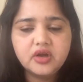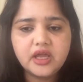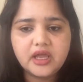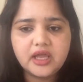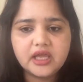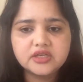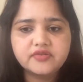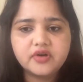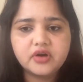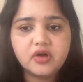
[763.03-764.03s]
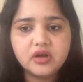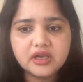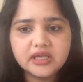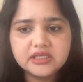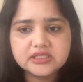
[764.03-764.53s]
And for
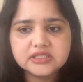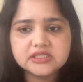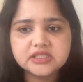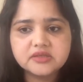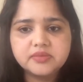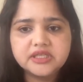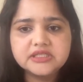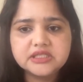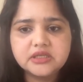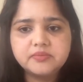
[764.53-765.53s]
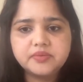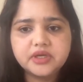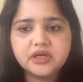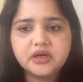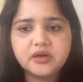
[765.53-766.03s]
online testing, please keep
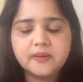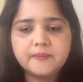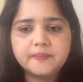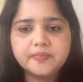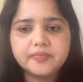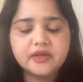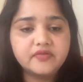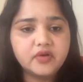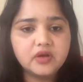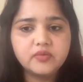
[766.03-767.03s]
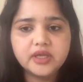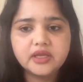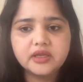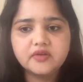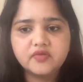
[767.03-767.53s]
the
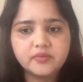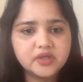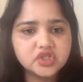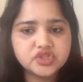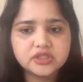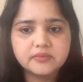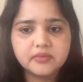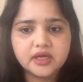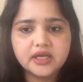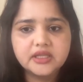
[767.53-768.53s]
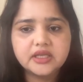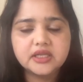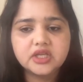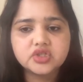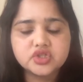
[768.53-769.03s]
following information in mind: that
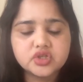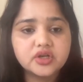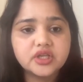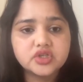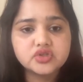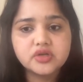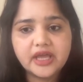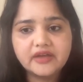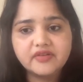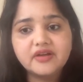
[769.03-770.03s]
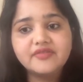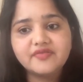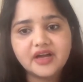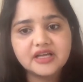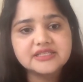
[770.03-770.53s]
ensure that you have a
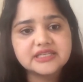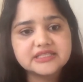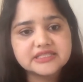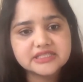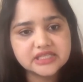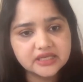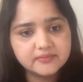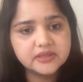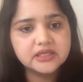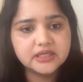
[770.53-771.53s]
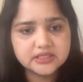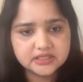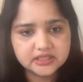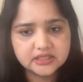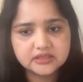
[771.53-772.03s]
fast and stable
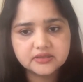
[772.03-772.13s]
internet.